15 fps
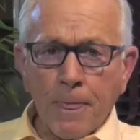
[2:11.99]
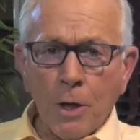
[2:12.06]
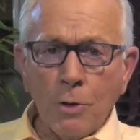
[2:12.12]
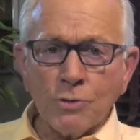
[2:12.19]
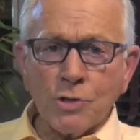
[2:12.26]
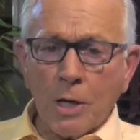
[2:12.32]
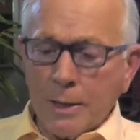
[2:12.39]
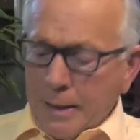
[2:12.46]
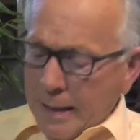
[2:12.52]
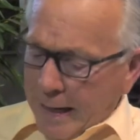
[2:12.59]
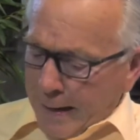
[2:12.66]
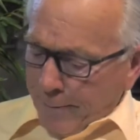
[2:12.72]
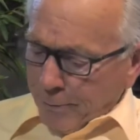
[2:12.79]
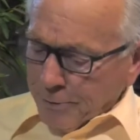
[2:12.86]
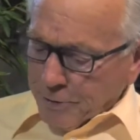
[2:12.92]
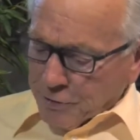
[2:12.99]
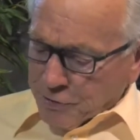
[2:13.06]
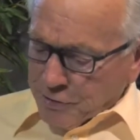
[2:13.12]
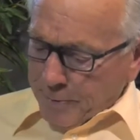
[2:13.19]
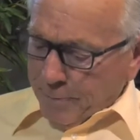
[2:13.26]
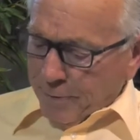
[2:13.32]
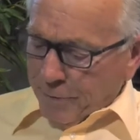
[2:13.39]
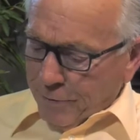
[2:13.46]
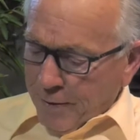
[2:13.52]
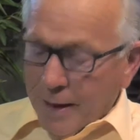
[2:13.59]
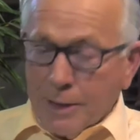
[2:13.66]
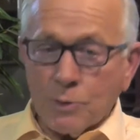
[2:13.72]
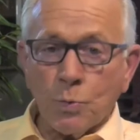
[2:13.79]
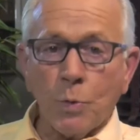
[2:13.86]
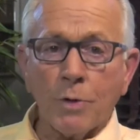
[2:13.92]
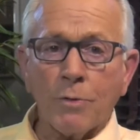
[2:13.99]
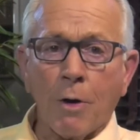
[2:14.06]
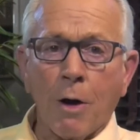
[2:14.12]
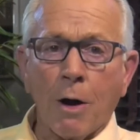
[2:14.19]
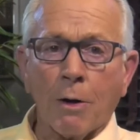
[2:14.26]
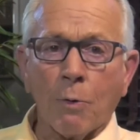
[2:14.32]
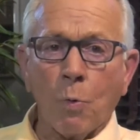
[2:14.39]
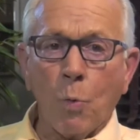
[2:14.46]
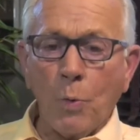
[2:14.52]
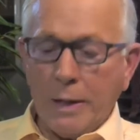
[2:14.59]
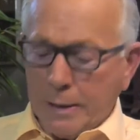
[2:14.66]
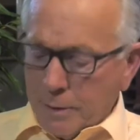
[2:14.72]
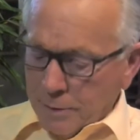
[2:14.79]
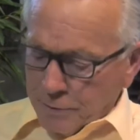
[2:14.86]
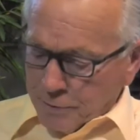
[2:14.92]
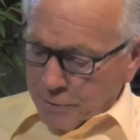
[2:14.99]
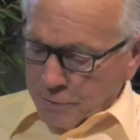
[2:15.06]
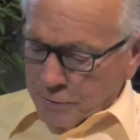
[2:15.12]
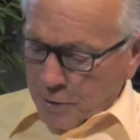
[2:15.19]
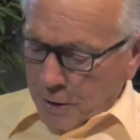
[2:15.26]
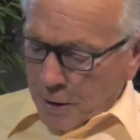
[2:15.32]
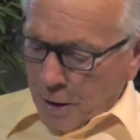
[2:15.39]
who's unable to sympathize with our weaknesses,